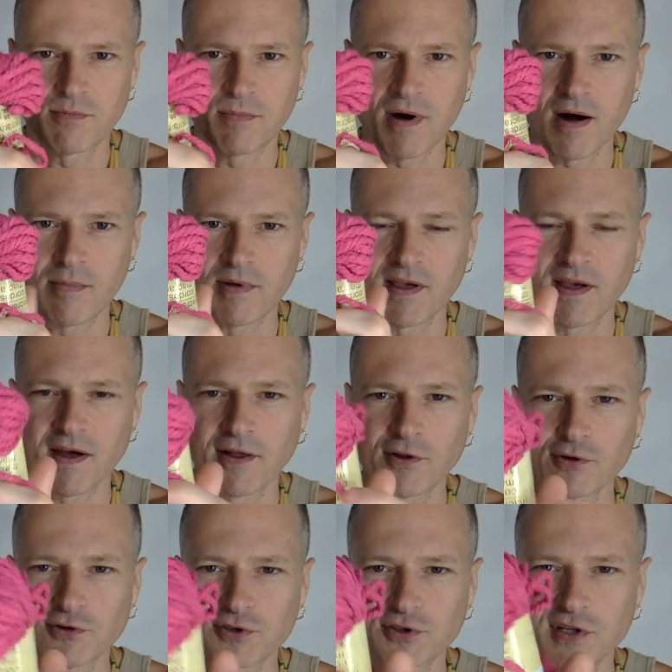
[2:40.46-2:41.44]
Barbie
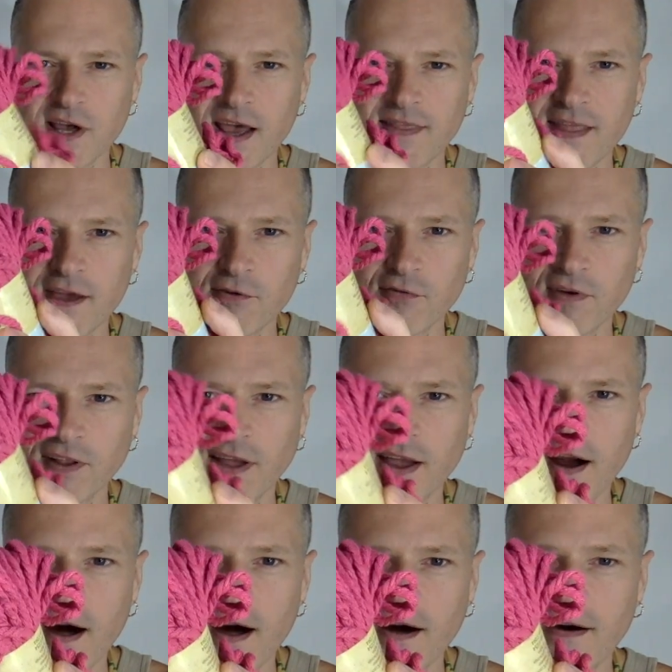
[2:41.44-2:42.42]
colors. And they
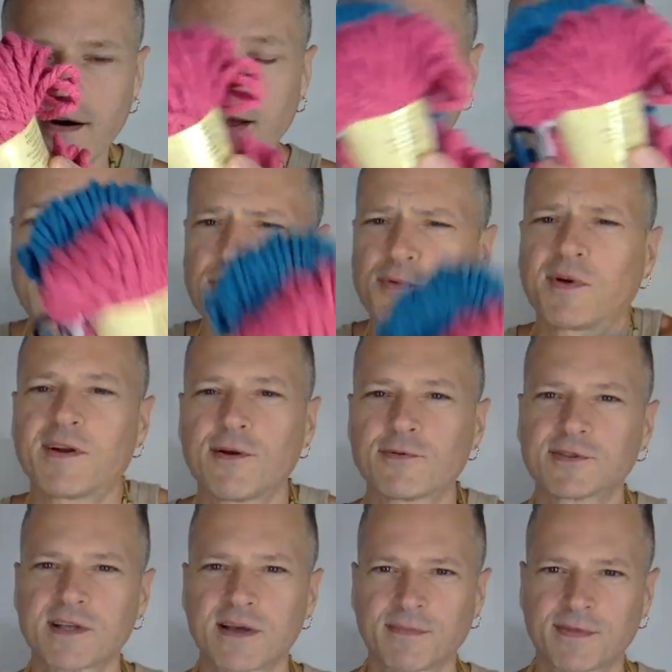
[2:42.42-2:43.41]
really are. And you want to know
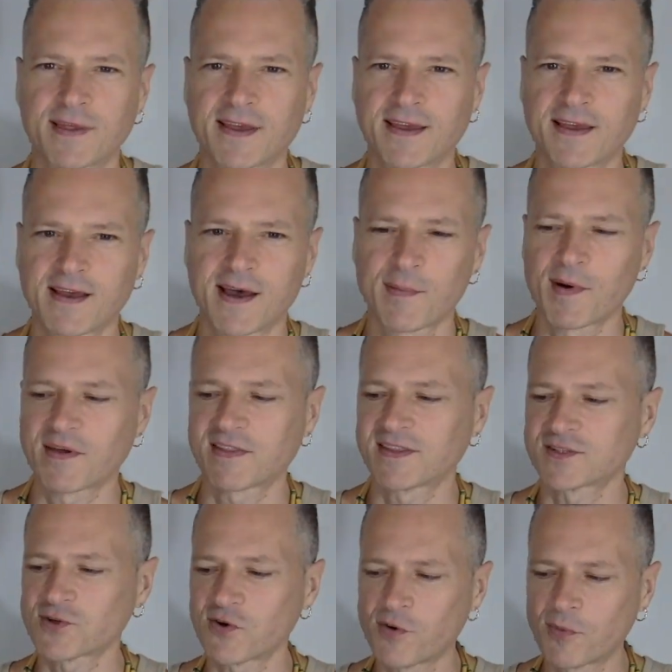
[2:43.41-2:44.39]
something about
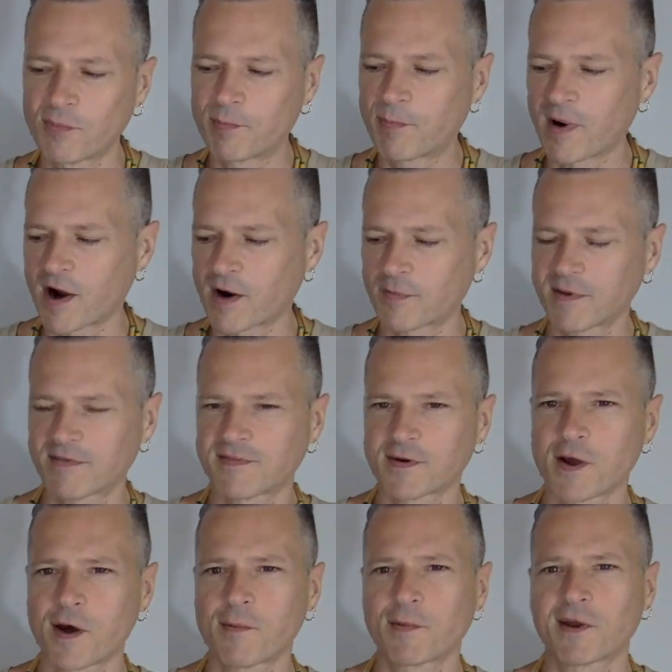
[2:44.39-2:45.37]
this whole Barbie
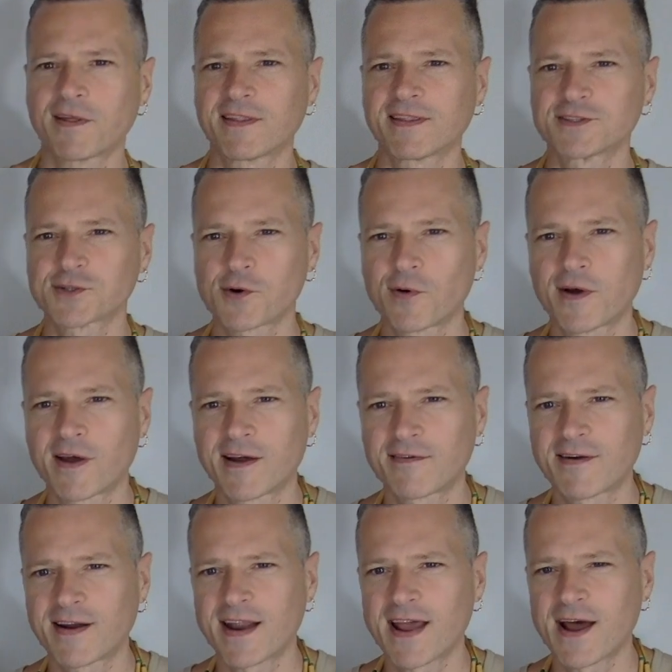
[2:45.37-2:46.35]
phenomenon that's going on
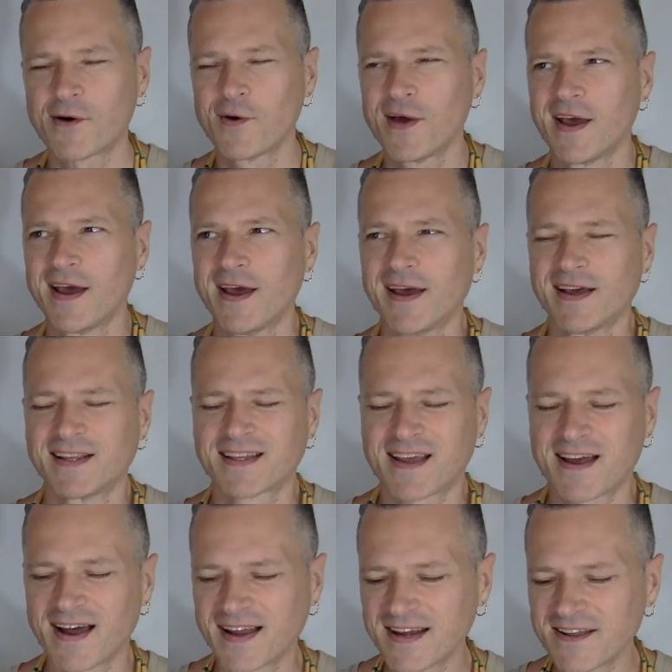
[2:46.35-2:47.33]
right now?
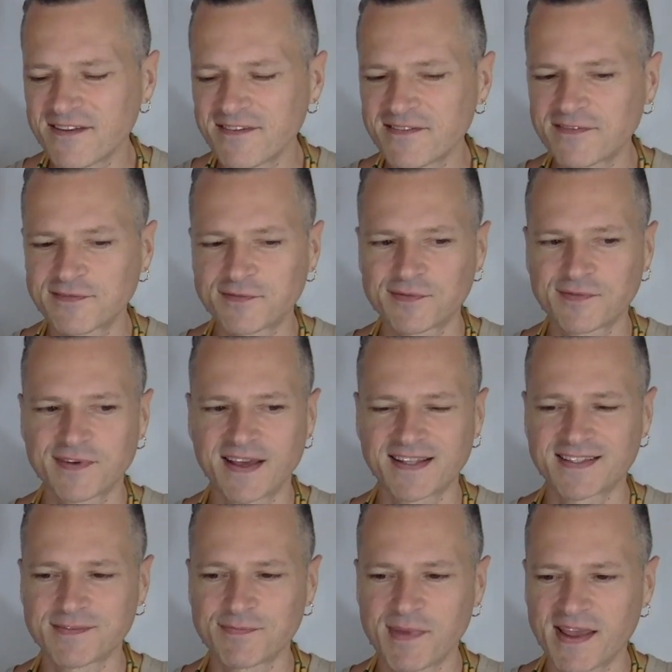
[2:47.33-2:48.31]
Kind of,
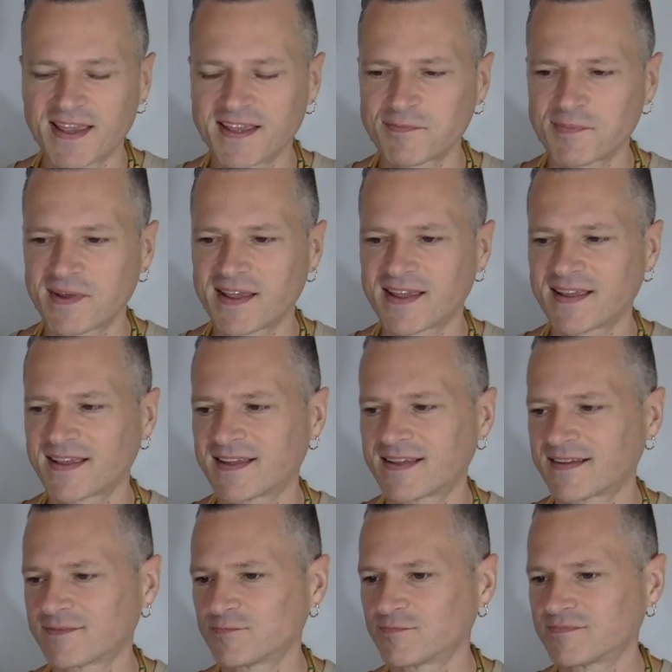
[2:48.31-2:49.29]
it's making
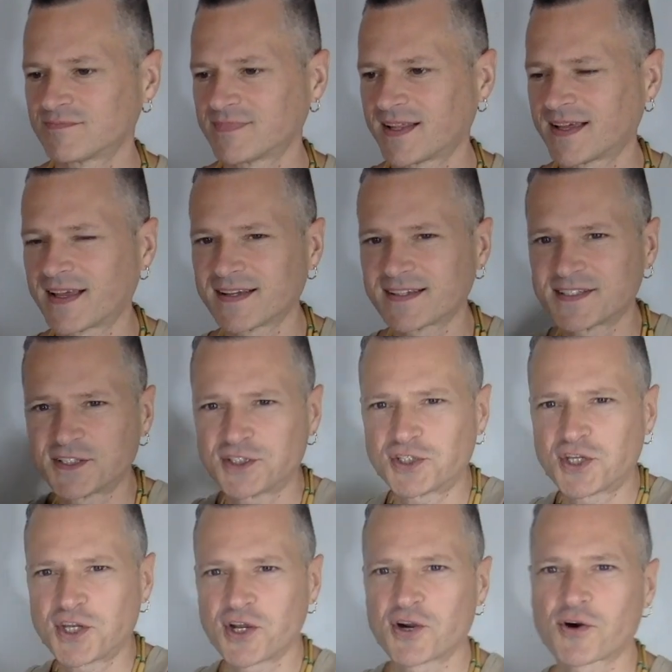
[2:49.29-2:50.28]
me like
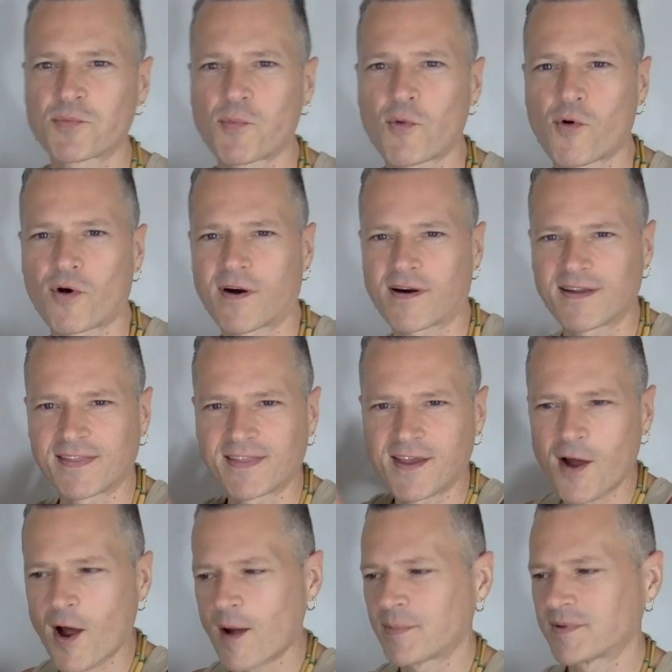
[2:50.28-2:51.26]
steer more in
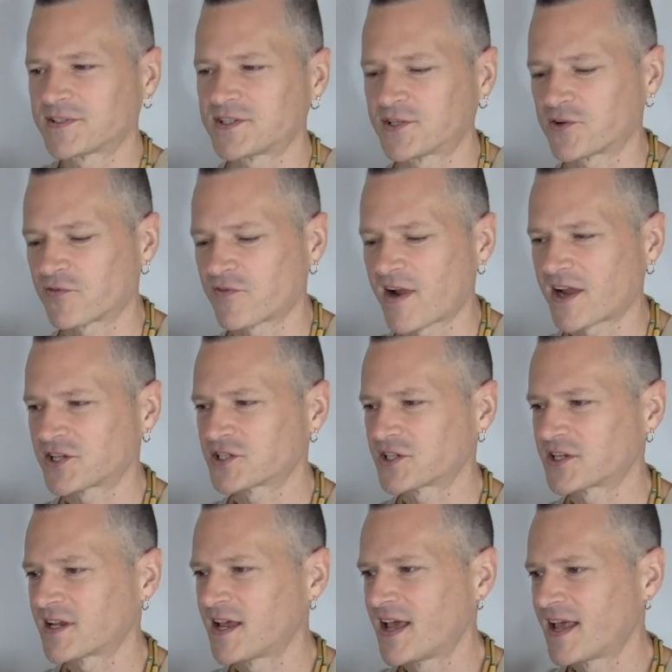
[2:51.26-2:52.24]
the opposite
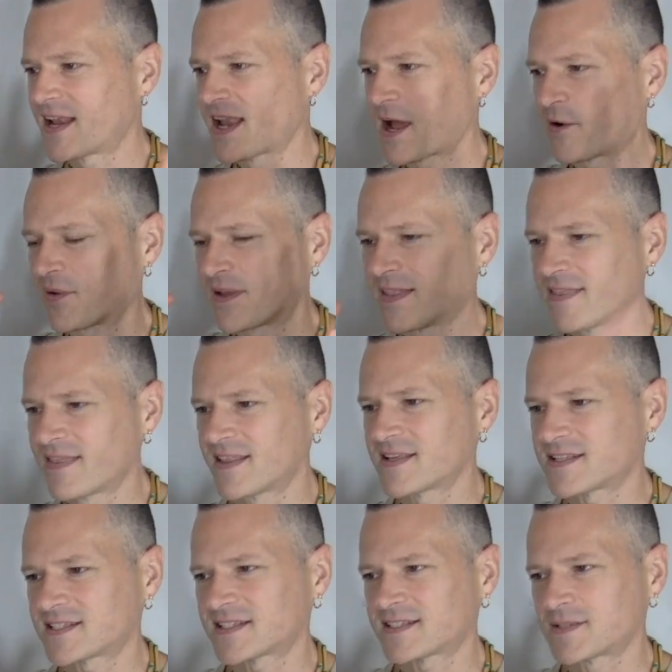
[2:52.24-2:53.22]
direction. Now, in
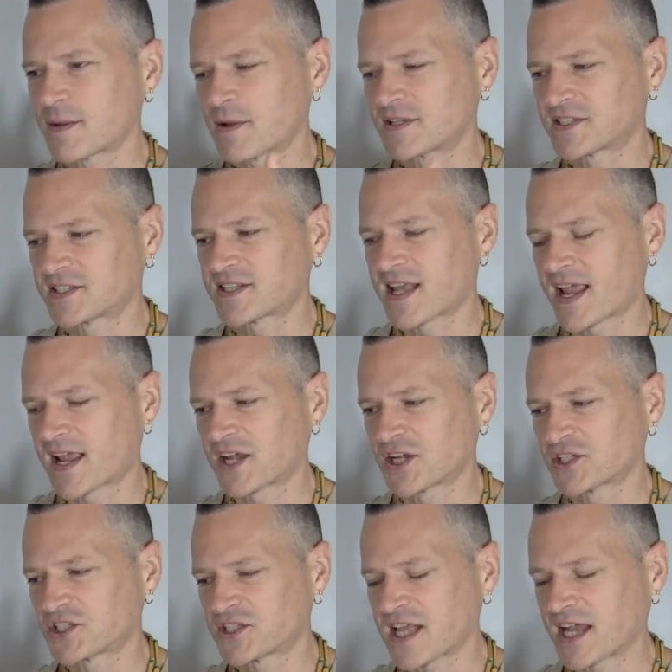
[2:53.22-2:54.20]
this
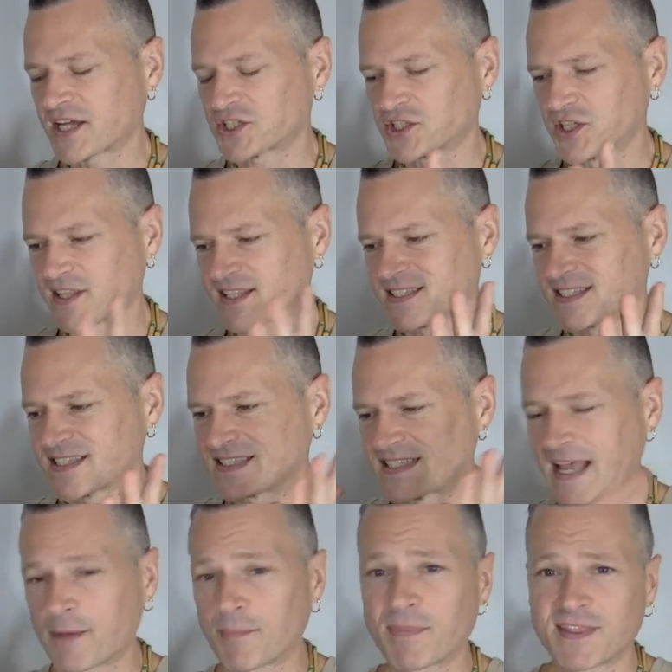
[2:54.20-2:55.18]
seg- section, this
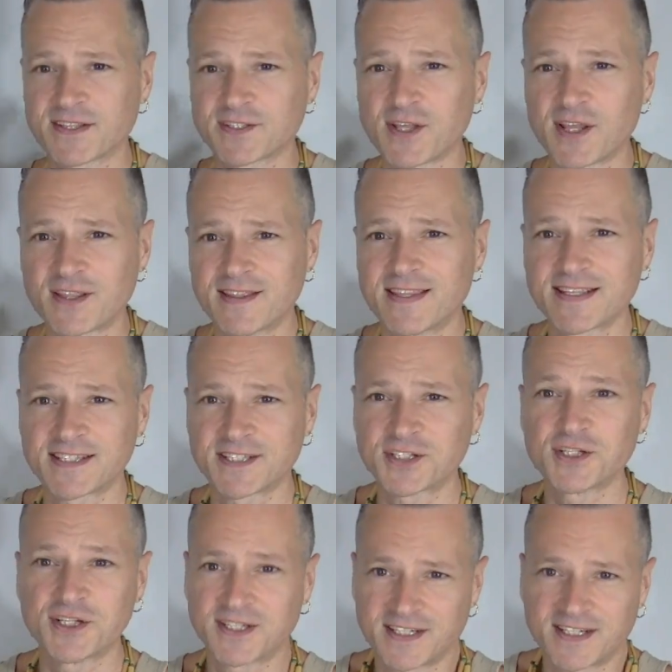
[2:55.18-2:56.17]
segment, this, this
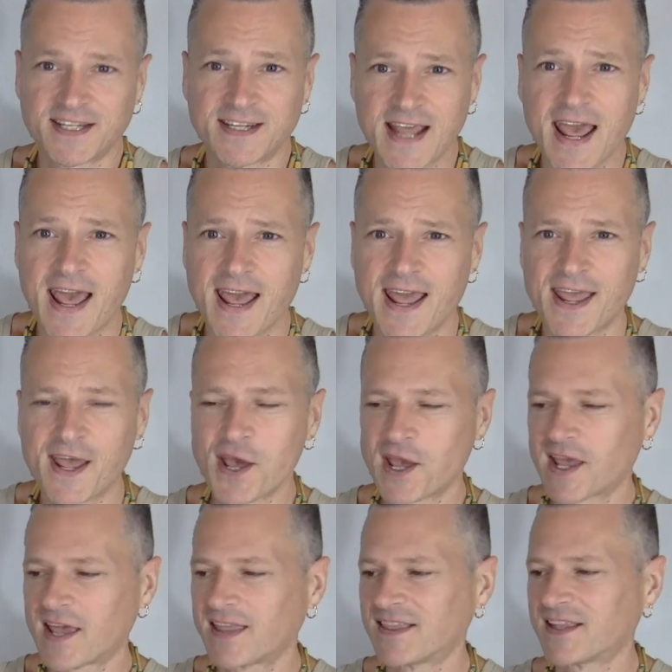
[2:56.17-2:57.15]
today
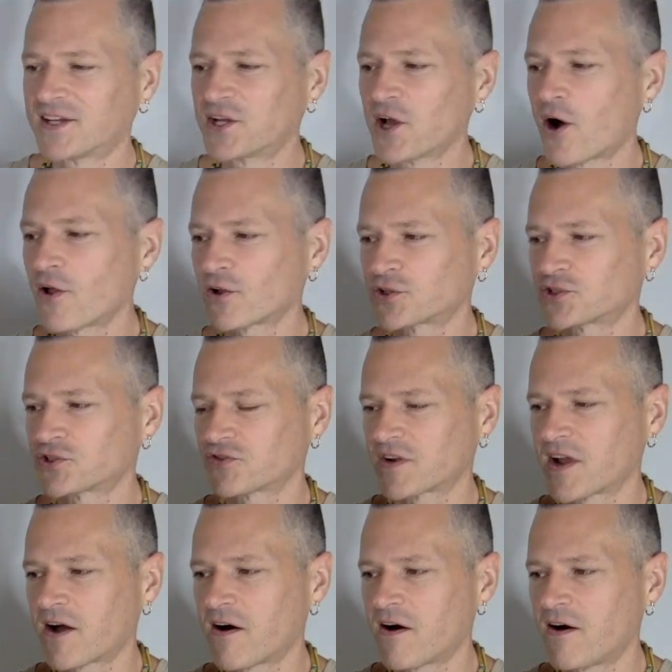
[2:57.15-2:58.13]
in the Dollar
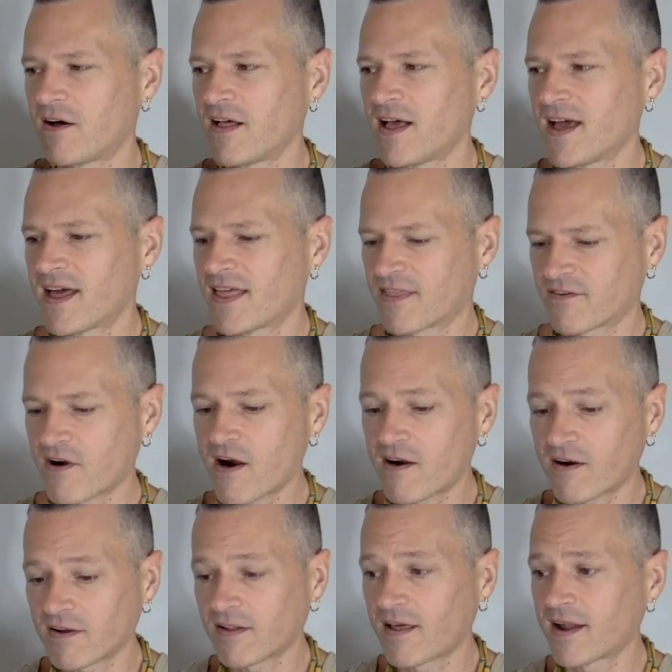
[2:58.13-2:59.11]
Tree Haul, there
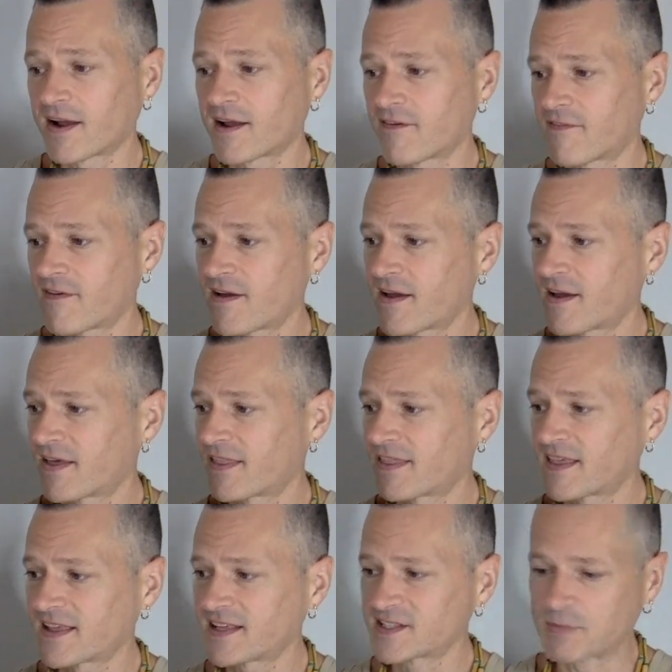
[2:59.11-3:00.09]
are a lot of
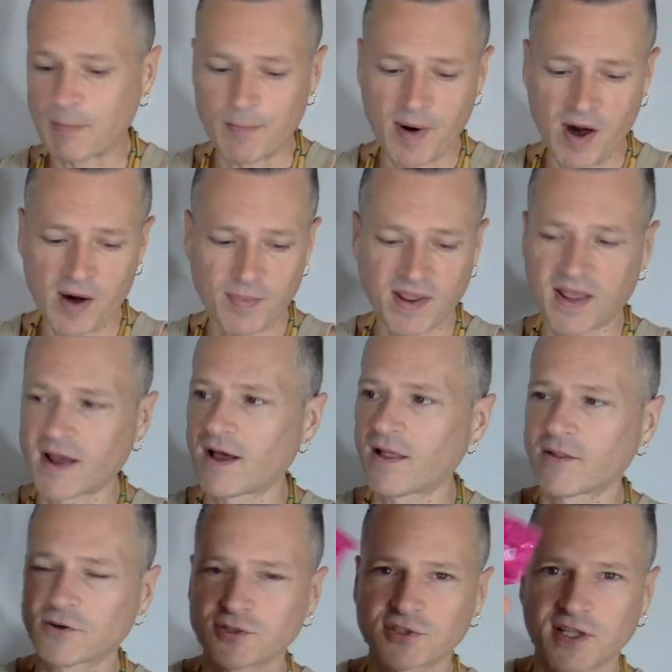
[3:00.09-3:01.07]
these Barbie
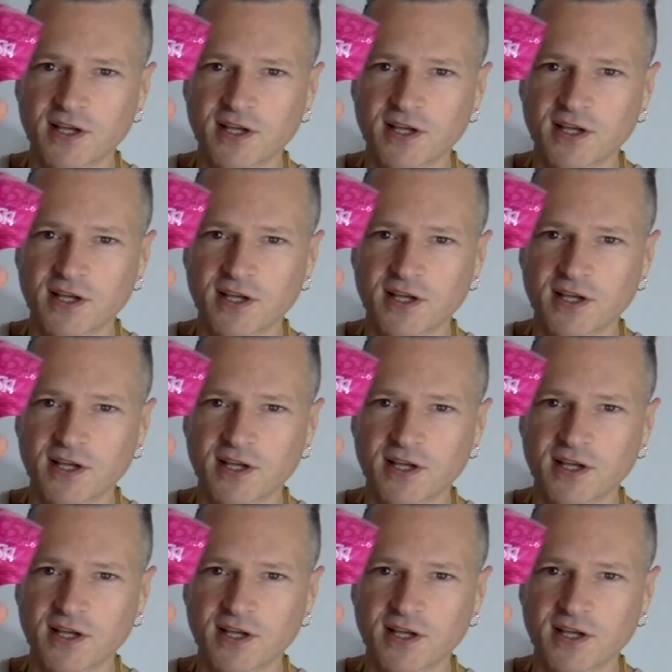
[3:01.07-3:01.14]
colors.